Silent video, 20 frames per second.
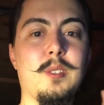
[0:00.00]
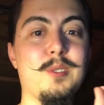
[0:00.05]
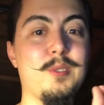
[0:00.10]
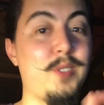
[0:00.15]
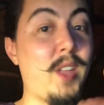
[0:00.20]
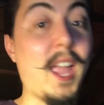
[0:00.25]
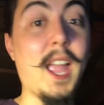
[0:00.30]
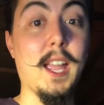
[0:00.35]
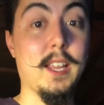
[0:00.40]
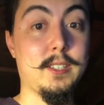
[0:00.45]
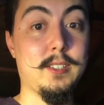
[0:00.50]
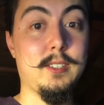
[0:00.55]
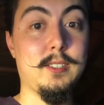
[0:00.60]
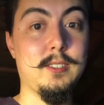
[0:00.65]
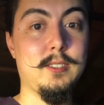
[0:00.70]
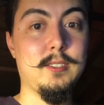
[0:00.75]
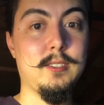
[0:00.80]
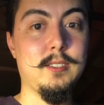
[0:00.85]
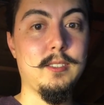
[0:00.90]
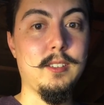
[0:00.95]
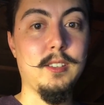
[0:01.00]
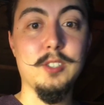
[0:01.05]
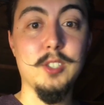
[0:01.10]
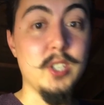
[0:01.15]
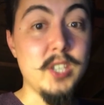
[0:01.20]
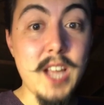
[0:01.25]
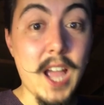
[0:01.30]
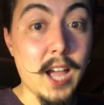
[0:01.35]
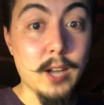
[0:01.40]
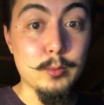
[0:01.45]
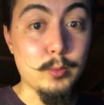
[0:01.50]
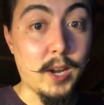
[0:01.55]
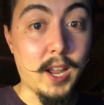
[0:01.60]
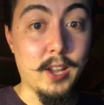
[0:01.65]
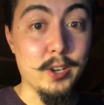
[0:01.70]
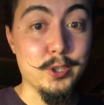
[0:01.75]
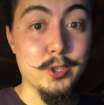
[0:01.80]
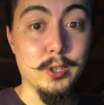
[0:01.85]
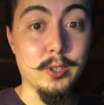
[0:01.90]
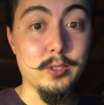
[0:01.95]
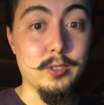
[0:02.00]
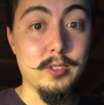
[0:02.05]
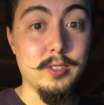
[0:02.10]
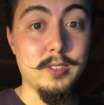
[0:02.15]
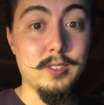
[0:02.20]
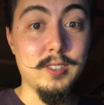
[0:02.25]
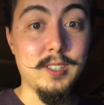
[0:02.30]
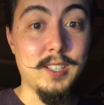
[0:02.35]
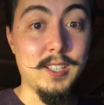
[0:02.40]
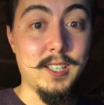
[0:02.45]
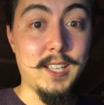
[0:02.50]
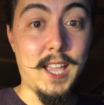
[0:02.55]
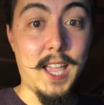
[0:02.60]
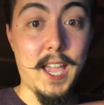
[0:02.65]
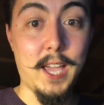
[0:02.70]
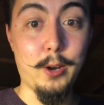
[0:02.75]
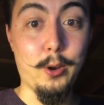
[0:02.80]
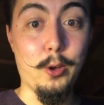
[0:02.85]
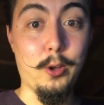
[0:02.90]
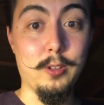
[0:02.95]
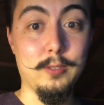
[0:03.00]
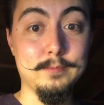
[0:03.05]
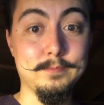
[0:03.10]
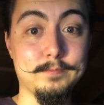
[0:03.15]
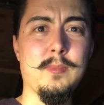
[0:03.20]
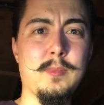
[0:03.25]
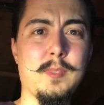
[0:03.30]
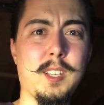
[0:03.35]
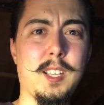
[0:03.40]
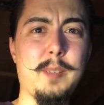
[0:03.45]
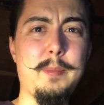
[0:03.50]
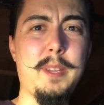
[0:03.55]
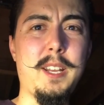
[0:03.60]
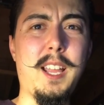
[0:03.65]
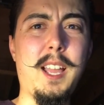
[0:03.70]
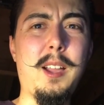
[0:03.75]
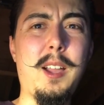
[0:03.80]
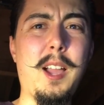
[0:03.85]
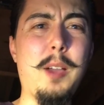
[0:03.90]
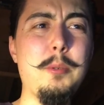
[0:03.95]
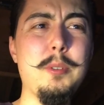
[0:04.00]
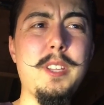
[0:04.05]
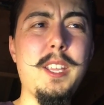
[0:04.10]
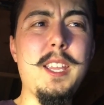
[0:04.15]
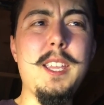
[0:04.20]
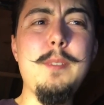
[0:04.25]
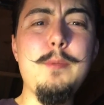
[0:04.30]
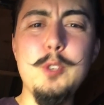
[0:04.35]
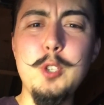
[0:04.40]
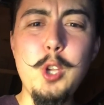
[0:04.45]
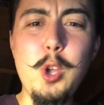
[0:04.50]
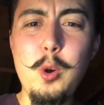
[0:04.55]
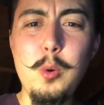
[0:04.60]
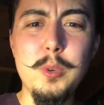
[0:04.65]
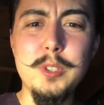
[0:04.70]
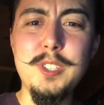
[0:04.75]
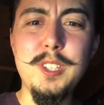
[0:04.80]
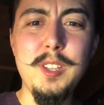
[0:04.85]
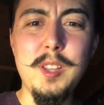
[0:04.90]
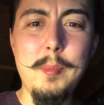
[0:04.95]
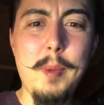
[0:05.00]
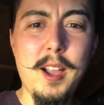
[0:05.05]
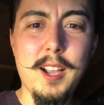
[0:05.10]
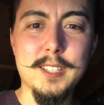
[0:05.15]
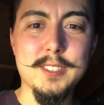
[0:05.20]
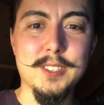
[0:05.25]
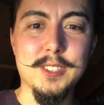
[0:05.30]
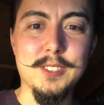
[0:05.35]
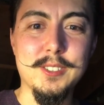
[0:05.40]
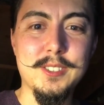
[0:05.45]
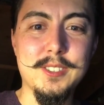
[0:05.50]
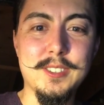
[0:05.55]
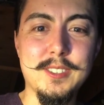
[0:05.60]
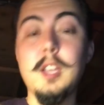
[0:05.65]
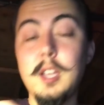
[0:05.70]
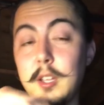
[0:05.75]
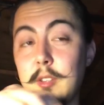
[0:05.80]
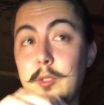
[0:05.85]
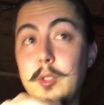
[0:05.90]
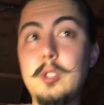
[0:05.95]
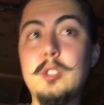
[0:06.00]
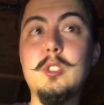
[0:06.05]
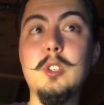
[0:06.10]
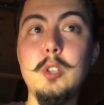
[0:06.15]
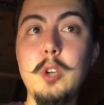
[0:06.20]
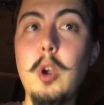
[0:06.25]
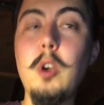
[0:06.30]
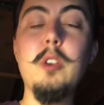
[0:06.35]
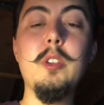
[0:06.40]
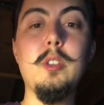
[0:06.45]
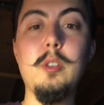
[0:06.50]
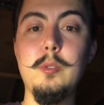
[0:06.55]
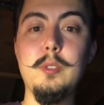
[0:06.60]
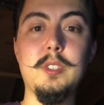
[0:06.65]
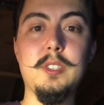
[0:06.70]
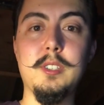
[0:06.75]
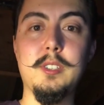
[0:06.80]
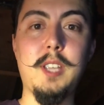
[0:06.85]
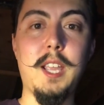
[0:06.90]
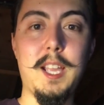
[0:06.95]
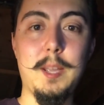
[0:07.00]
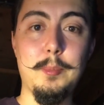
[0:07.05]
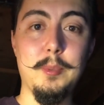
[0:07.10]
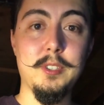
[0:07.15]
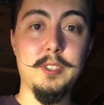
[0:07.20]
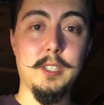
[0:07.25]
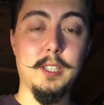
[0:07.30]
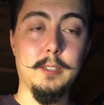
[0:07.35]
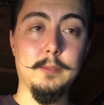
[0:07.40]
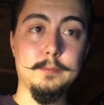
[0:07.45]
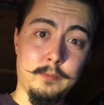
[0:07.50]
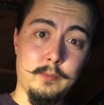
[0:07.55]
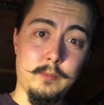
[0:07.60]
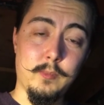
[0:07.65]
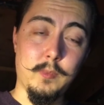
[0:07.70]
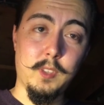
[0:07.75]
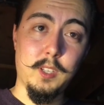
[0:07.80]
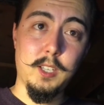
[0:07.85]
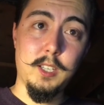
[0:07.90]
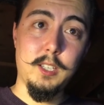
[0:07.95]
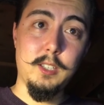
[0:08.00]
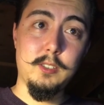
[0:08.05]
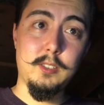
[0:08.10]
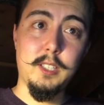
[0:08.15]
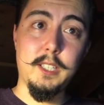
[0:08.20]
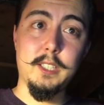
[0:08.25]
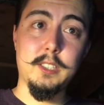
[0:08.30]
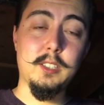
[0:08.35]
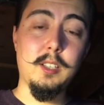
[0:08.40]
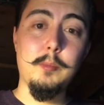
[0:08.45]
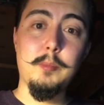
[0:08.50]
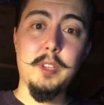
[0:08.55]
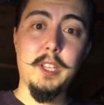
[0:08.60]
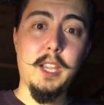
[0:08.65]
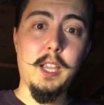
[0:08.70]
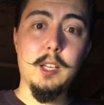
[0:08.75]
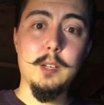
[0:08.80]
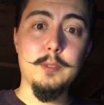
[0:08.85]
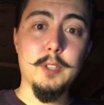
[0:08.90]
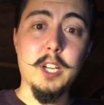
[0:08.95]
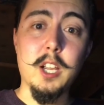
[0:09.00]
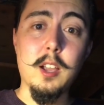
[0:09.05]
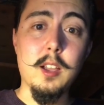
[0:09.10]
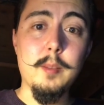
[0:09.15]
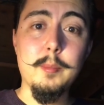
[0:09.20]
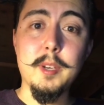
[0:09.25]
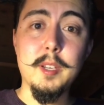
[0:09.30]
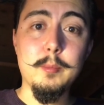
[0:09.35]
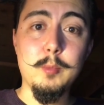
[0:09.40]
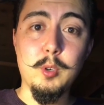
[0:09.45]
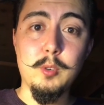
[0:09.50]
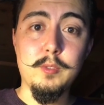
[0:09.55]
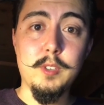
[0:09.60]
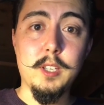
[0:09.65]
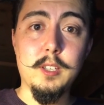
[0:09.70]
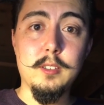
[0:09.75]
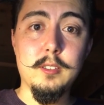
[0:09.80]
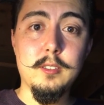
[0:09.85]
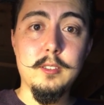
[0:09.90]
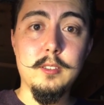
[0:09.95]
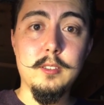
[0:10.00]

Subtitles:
That is not rational at all. I mean, how would they even know what's in the boxes? The scenario that this happens in is like something out of a comedy movie,